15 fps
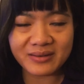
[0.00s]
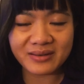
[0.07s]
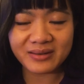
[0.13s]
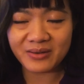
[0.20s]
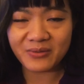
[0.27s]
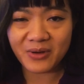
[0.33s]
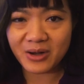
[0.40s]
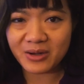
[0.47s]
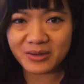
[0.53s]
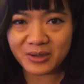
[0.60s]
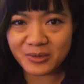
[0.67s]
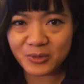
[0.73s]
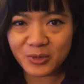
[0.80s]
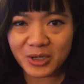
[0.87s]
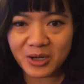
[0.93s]
the fire
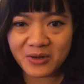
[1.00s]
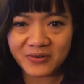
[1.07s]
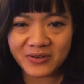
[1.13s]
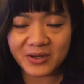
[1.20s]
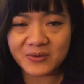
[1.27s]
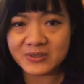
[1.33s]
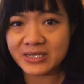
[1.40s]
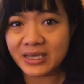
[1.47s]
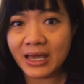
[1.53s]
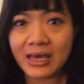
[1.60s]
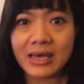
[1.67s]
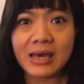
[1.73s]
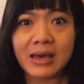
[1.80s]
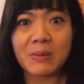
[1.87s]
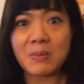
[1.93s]
alarm went off and I was like,
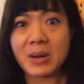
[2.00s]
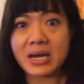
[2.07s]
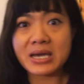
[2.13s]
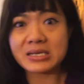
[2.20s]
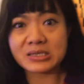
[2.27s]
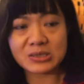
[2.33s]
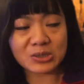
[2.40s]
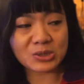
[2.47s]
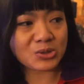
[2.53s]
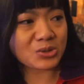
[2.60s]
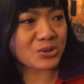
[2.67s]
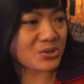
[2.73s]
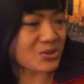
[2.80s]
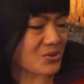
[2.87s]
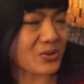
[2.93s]
Bye
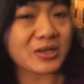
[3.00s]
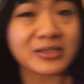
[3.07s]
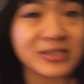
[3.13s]
suckers. So I